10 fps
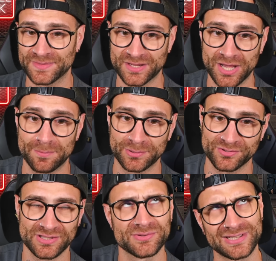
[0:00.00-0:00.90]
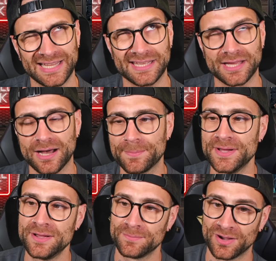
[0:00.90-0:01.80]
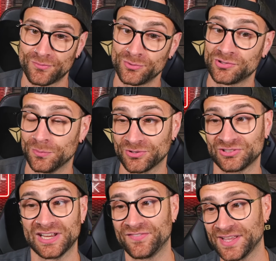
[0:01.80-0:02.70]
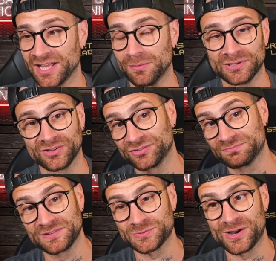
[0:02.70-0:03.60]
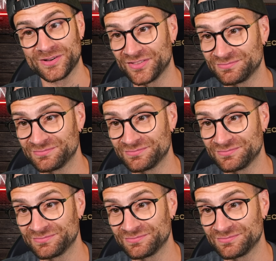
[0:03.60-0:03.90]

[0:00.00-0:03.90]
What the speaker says: cup losses. That was a League Cup, but I've also watched an FA Cup loss as well.